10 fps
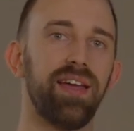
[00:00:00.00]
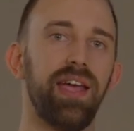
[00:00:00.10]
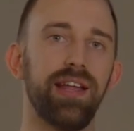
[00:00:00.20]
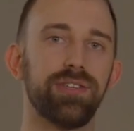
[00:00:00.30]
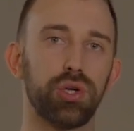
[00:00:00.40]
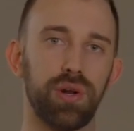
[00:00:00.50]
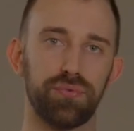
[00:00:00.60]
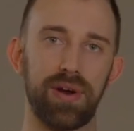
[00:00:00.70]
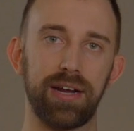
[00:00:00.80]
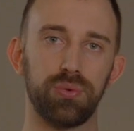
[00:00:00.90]
insert a
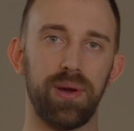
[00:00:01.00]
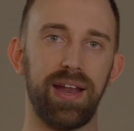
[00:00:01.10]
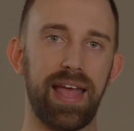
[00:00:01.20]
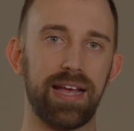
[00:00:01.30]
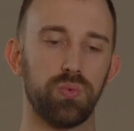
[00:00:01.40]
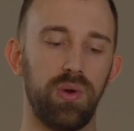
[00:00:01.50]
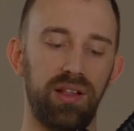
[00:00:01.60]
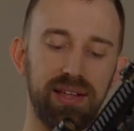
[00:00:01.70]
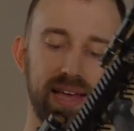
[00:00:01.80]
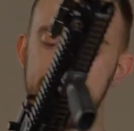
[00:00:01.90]
fresh one, as
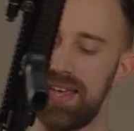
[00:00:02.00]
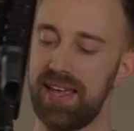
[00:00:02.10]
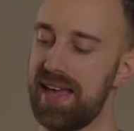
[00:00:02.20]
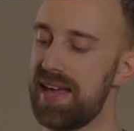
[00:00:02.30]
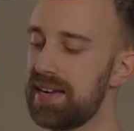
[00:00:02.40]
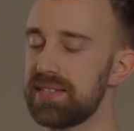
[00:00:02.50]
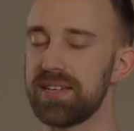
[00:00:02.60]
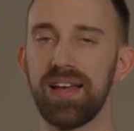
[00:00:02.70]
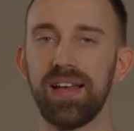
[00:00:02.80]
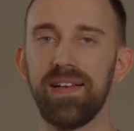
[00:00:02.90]
well as hit
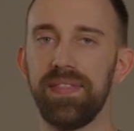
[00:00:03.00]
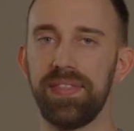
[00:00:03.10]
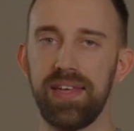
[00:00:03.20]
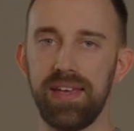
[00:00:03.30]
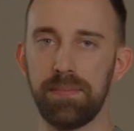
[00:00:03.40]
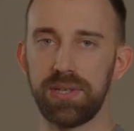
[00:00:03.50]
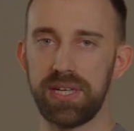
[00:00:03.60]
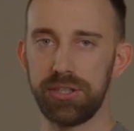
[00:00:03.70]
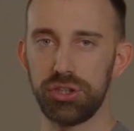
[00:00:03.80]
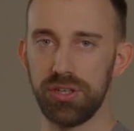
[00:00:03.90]
the
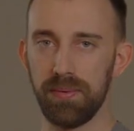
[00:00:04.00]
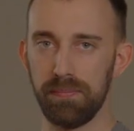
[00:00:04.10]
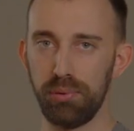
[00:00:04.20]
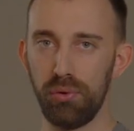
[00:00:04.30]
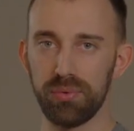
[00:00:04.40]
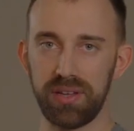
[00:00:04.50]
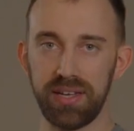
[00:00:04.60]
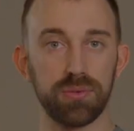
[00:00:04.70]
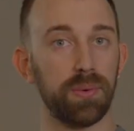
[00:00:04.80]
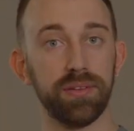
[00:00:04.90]
imitation bolt
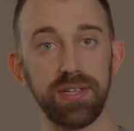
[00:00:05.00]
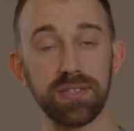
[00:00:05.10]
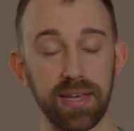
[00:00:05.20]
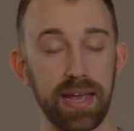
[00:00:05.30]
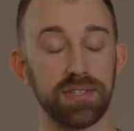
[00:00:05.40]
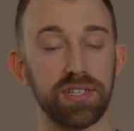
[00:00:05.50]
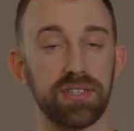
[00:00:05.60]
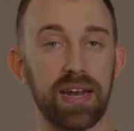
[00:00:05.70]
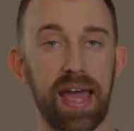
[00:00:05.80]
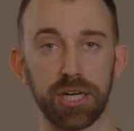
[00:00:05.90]
release. Well, in this case,
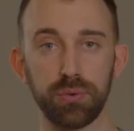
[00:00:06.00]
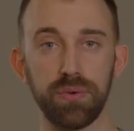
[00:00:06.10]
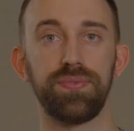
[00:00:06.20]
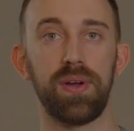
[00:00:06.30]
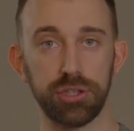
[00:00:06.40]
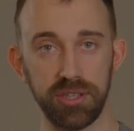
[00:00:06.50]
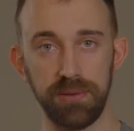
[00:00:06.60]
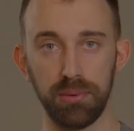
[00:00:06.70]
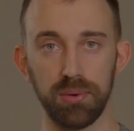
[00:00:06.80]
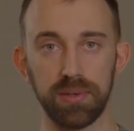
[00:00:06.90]
it's an actual functioning
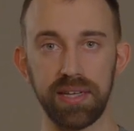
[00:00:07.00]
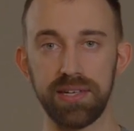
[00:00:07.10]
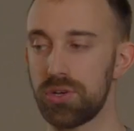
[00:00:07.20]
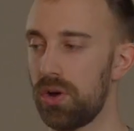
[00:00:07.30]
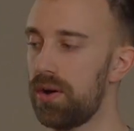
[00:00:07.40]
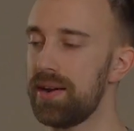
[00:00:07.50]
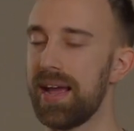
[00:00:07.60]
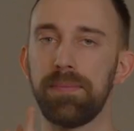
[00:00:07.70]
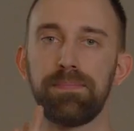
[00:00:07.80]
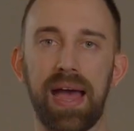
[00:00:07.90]
bolt release on
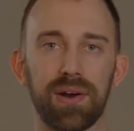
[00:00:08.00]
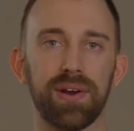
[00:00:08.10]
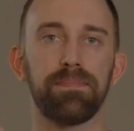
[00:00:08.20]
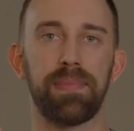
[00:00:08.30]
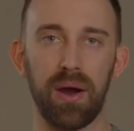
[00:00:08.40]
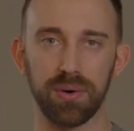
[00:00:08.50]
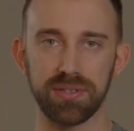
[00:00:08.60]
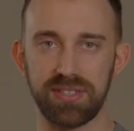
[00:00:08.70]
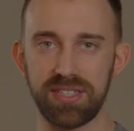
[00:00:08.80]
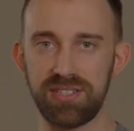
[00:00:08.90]
a battery
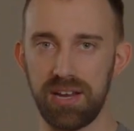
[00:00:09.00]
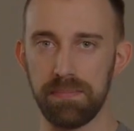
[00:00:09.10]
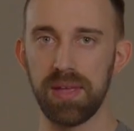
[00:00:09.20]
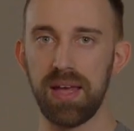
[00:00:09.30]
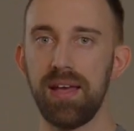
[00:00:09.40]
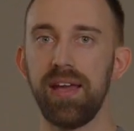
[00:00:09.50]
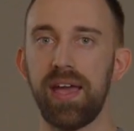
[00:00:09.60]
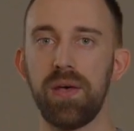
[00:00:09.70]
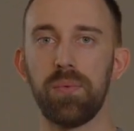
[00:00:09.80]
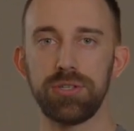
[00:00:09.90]
powered system.
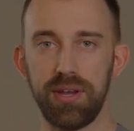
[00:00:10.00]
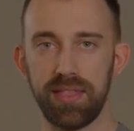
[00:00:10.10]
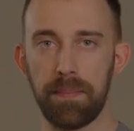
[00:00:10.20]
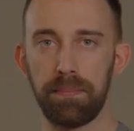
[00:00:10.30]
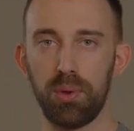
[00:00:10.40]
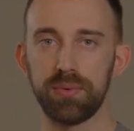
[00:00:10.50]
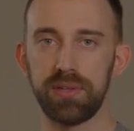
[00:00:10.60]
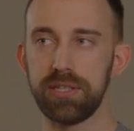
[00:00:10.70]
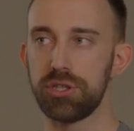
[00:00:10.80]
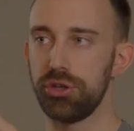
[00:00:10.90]
And then once you hit that bolt
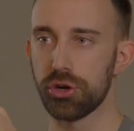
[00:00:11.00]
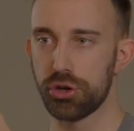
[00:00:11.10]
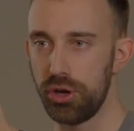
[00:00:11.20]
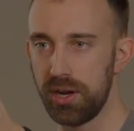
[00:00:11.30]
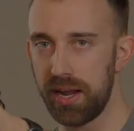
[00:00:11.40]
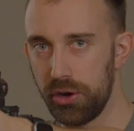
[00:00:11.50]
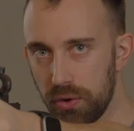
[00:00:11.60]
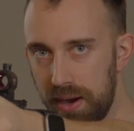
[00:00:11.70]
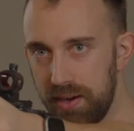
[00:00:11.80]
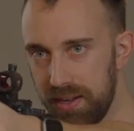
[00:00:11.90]
release, you're good and
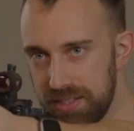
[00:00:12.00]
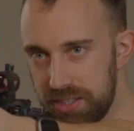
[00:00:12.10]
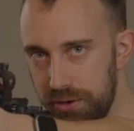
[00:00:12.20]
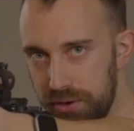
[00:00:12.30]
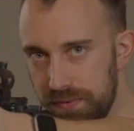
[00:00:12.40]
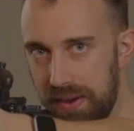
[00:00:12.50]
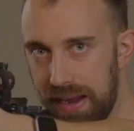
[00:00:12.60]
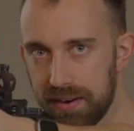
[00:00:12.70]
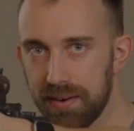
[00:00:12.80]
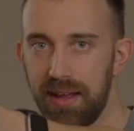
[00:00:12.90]
you're ready to continue to
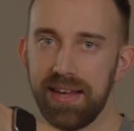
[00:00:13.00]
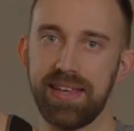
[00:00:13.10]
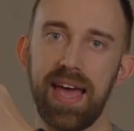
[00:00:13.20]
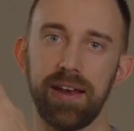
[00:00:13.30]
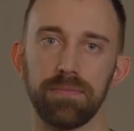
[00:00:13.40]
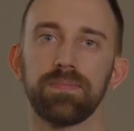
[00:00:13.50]
fire again.